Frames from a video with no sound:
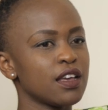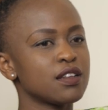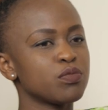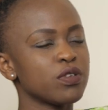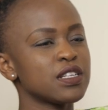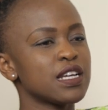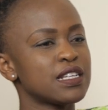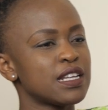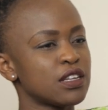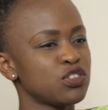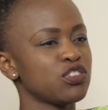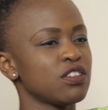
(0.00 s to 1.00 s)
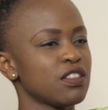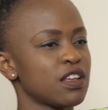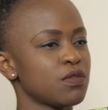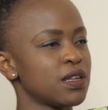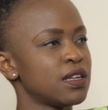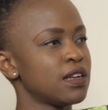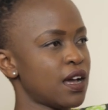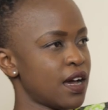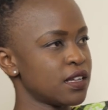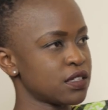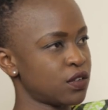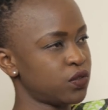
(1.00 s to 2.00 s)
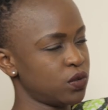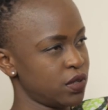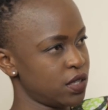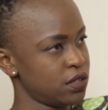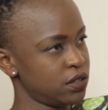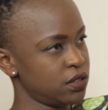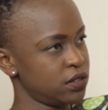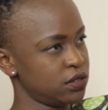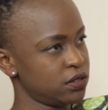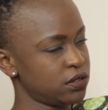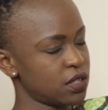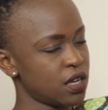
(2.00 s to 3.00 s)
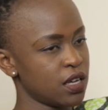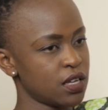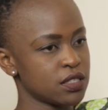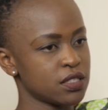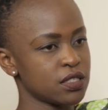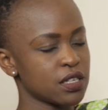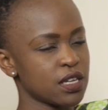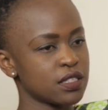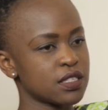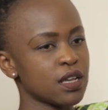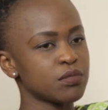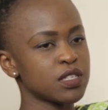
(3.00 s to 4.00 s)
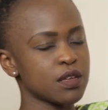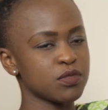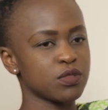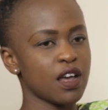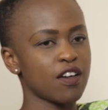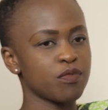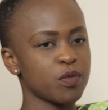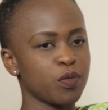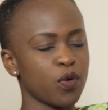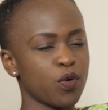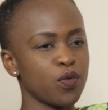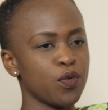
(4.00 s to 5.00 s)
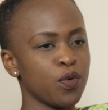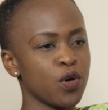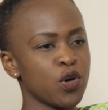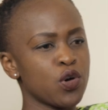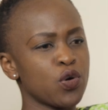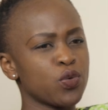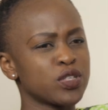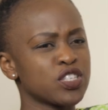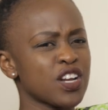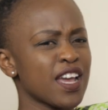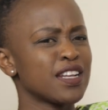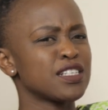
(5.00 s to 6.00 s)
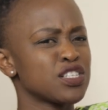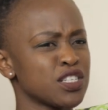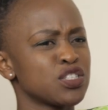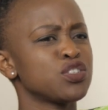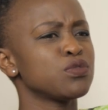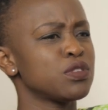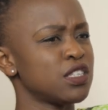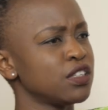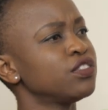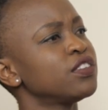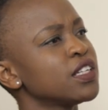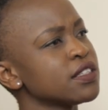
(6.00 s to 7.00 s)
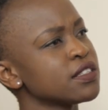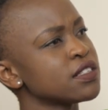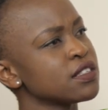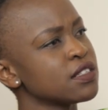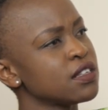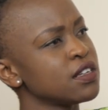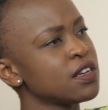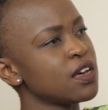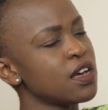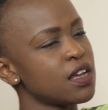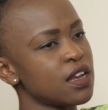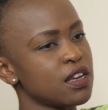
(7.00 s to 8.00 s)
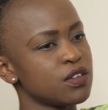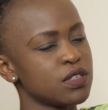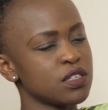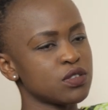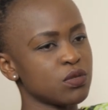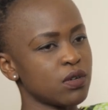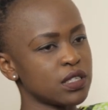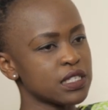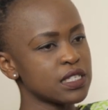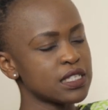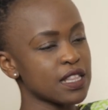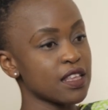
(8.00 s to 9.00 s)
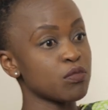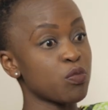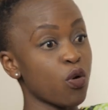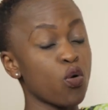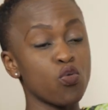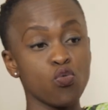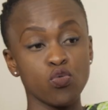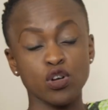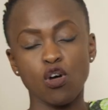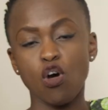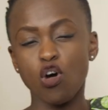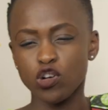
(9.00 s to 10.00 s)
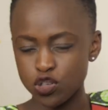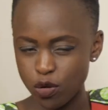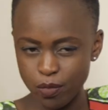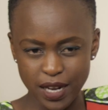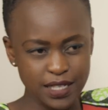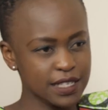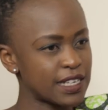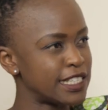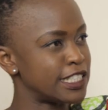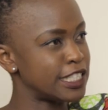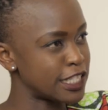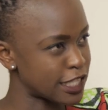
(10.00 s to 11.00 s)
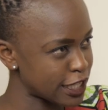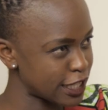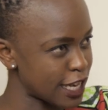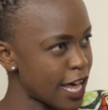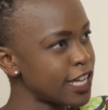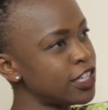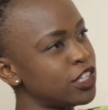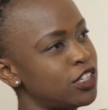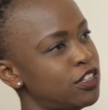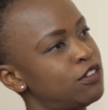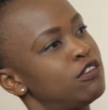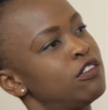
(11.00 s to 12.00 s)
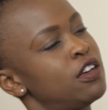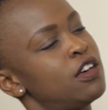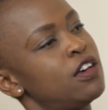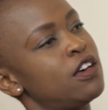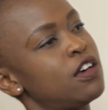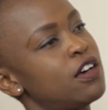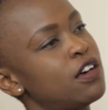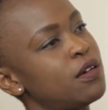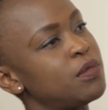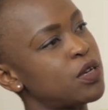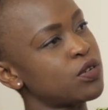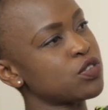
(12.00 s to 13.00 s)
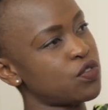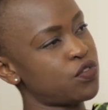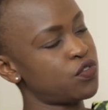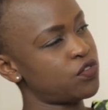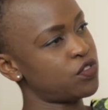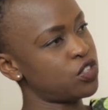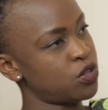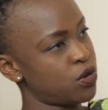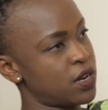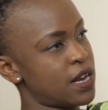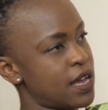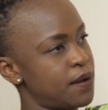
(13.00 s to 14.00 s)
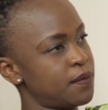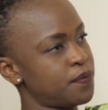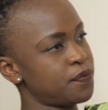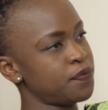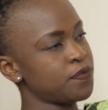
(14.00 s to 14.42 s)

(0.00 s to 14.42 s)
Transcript: brought attention that we didn't ask for. And sometimes you'd have people who would try and treat you different and you didn't want it. And then people who would automatically dislike you because of your name. Yeah.